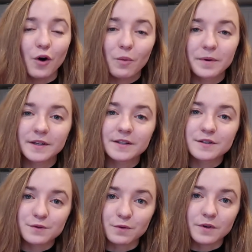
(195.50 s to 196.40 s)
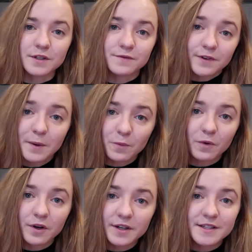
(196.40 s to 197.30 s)
open source
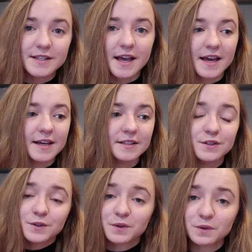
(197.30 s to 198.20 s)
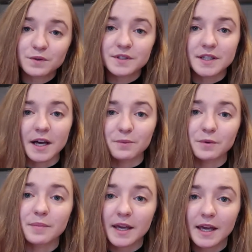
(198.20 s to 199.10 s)
frameworks and tools that
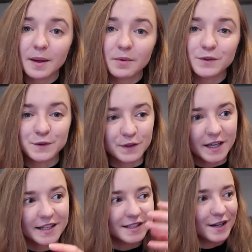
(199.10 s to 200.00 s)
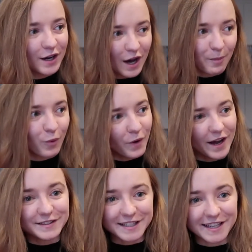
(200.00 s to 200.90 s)
would be able to get
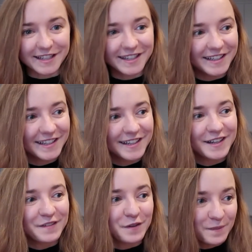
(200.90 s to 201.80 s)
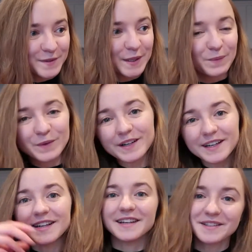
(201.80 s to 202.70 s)
a data from
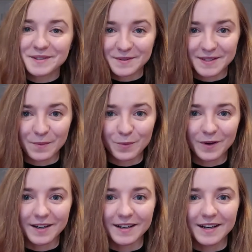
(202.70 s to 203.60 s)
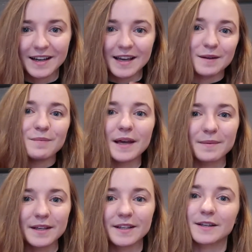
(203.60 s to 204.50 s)
somewhere into somewhere, and
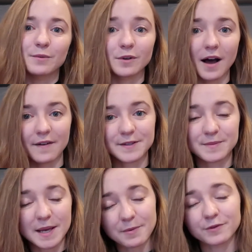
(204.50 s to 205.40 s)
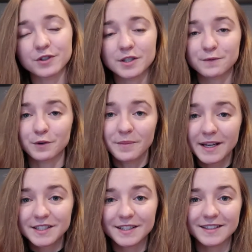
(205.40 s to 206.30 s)
maybe it will have some type of
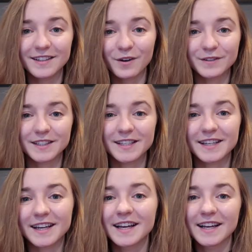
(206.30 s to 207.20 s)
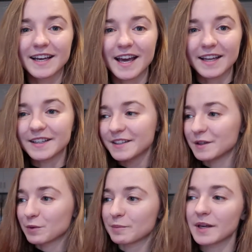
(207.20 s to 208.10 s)
transformation of the data and
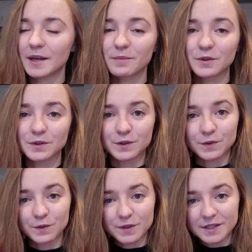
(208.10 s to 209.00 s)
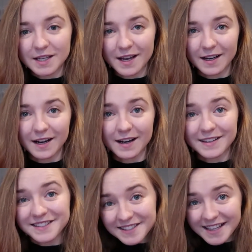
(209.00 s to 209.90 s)
would be able to
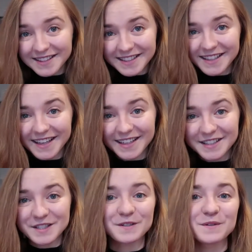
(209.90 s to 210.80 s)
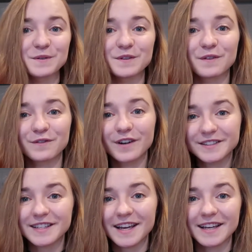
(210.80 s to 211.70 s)
send the data to the
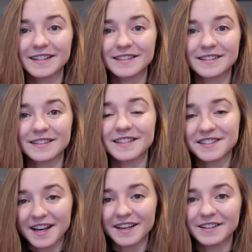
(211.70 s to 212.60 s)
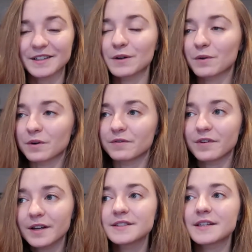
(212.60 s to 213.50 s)
front-end designer or
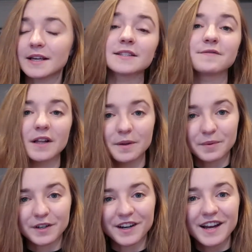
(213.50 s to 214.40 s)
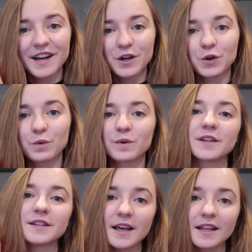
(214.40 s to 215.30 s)
front-end developer, who
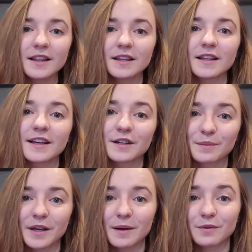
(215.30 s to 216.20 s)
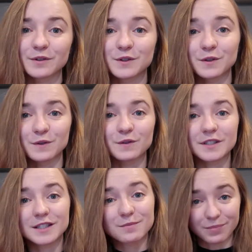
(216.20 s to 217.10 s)
would then later be able to
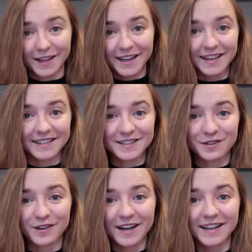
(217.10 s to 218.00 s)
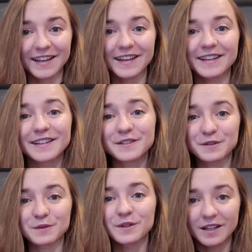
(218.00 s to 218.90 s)
display it correctly
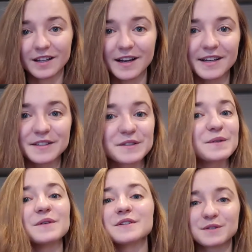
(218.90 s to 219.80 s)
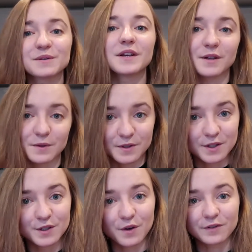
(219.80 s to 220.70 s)
to the clients or to the
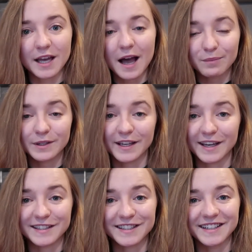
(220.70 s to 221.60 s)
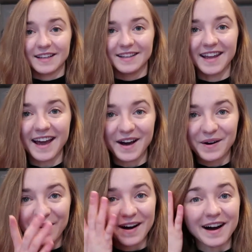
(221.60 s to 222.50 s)
users of the application.
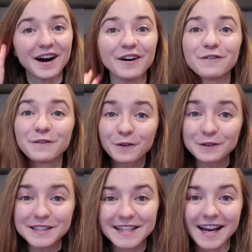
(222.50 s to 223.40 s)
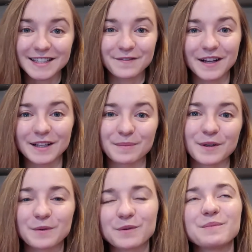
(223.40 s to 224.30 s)
Now, a full stack
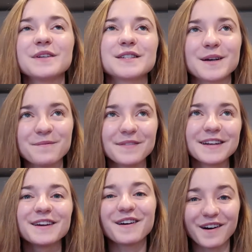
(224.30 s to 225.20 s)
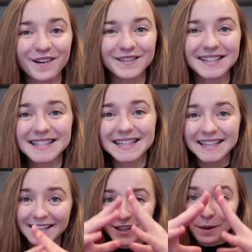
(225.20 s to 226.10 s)
developer would be somebody
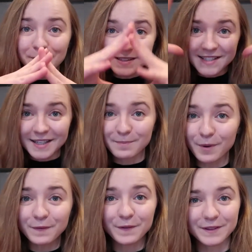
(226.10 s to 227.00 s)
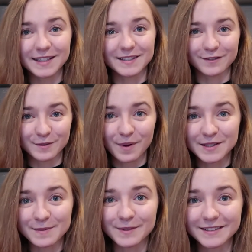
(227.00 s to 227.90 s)
obviously encompassing both of these
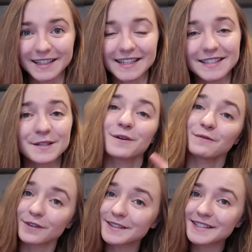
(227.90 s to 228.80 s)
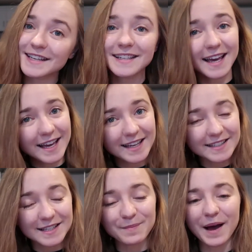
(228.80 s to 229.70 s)
responsibilities, so a front end
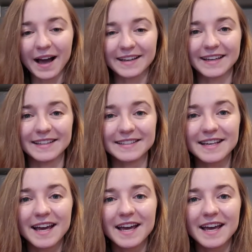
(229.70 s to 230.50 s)
and a back end.